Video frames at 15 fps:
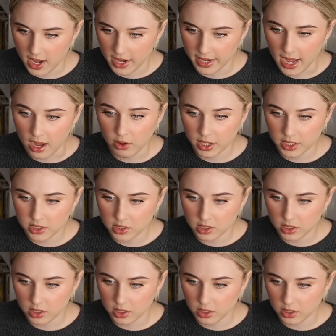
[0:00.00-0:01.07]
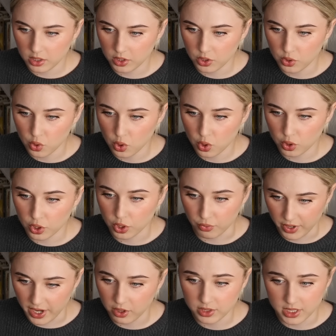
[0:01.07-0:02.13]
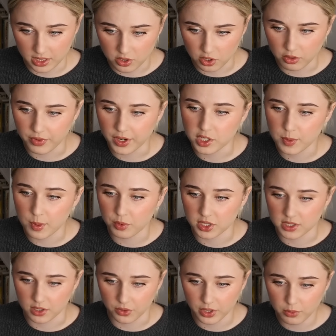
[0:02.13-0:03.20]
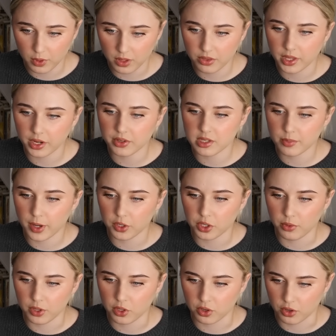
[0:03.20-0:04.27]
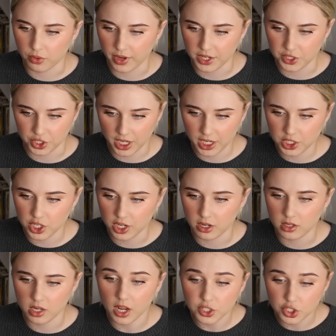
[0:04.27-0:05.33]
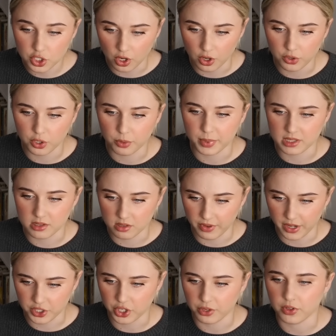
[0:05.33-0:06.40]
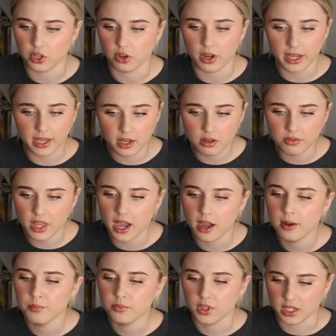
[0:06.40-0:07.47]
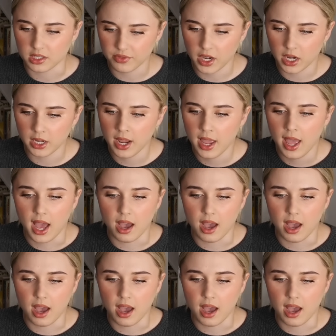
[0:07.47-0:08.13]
I outlined your career on TikTok, videos people disagreed with, theories about you and your career education, and touched on your business venture. If you don't like any of that, that is fine.